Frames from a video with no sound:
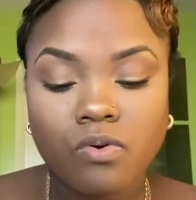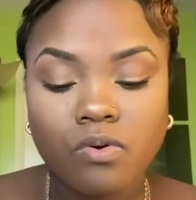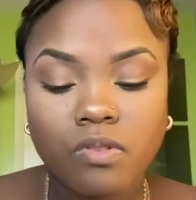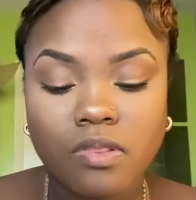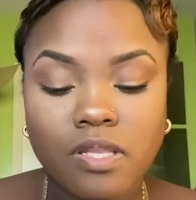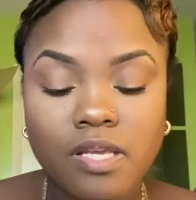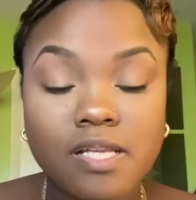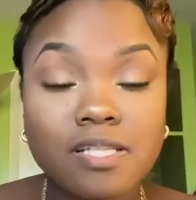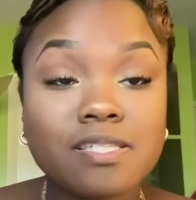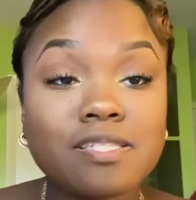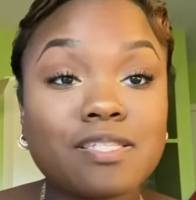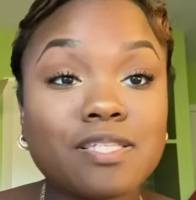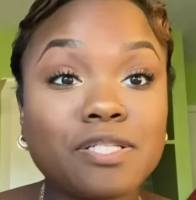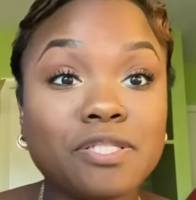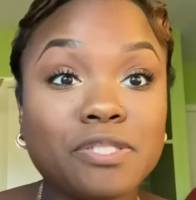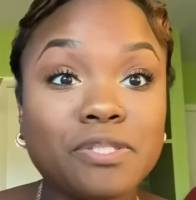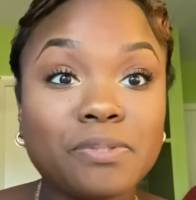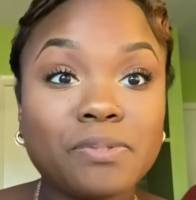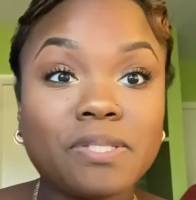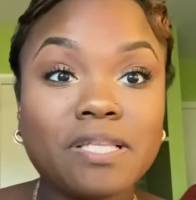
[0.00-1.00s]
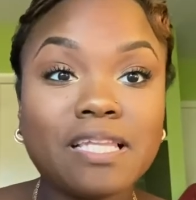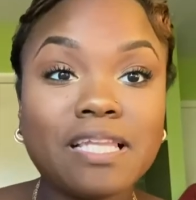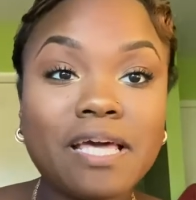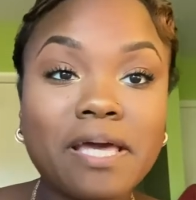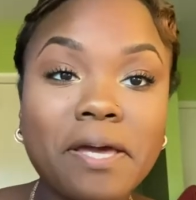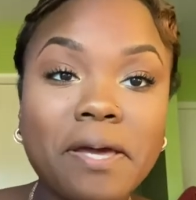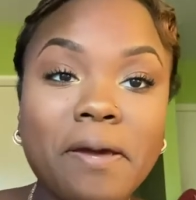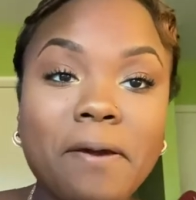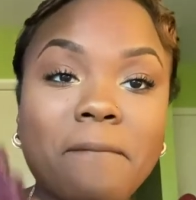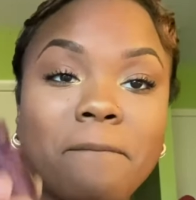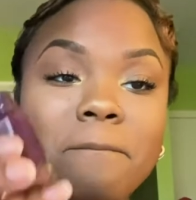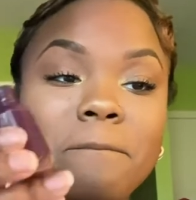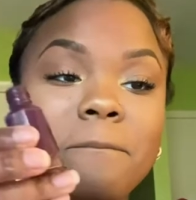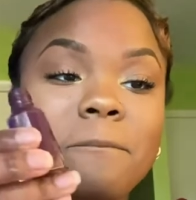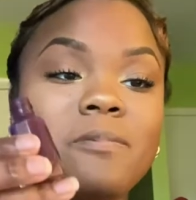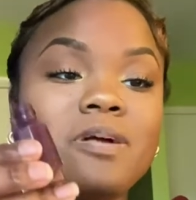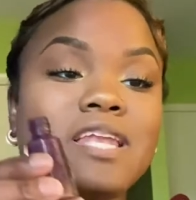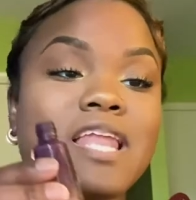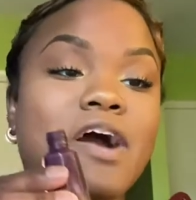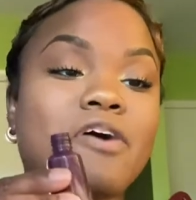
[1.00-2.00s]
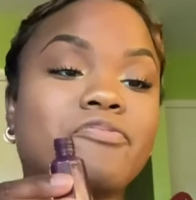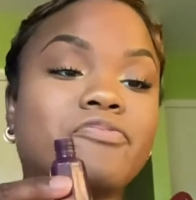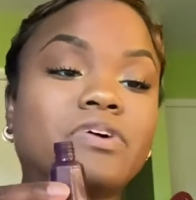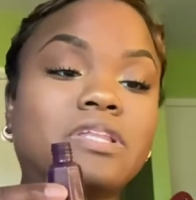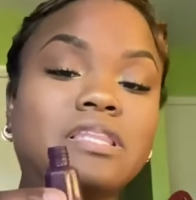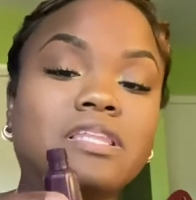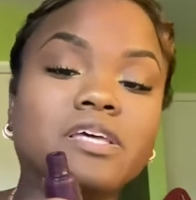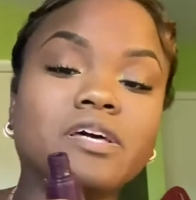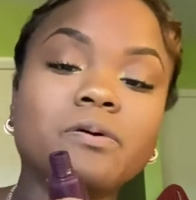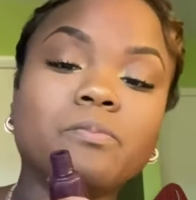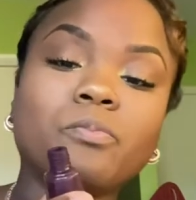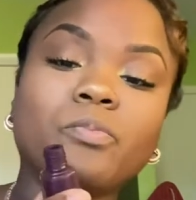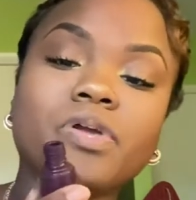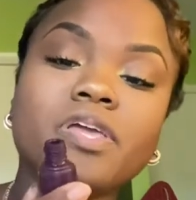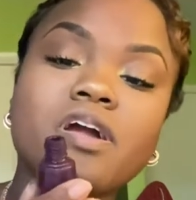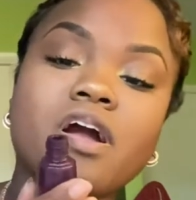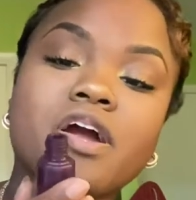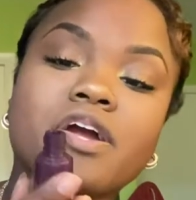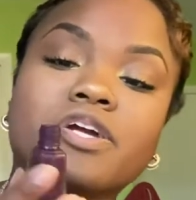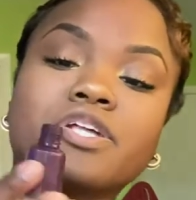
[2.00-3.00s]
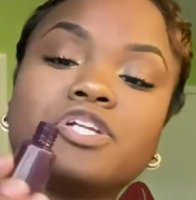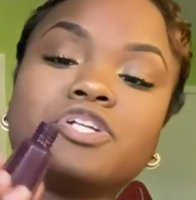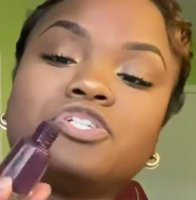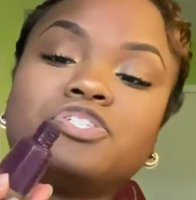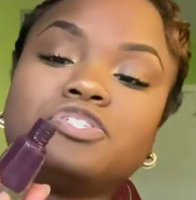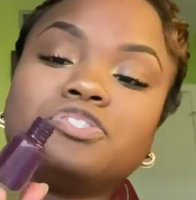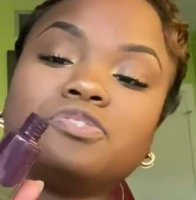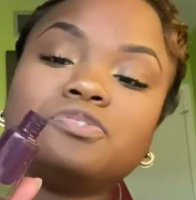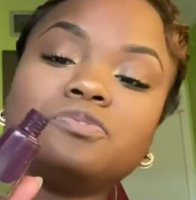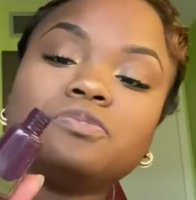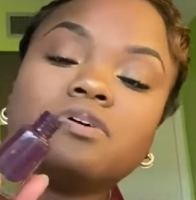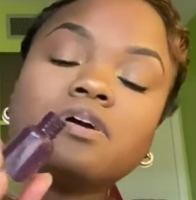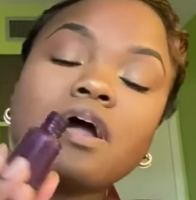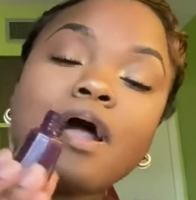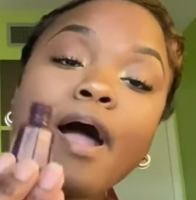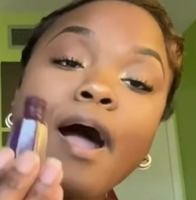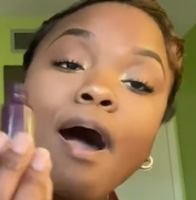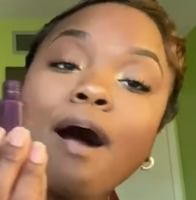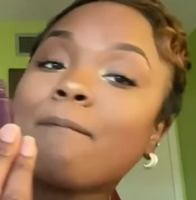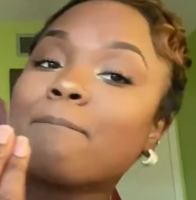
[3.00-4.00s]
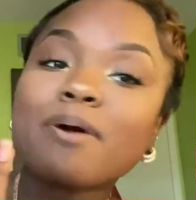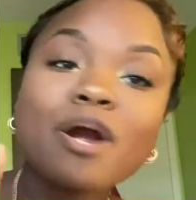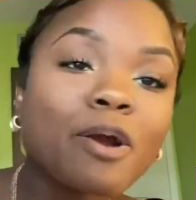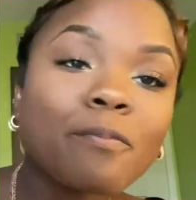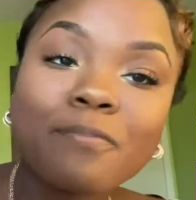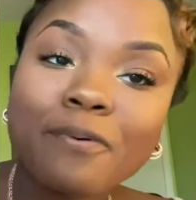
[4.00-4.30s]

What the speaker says: let's do the lip. Now for lip, we are going to do a purple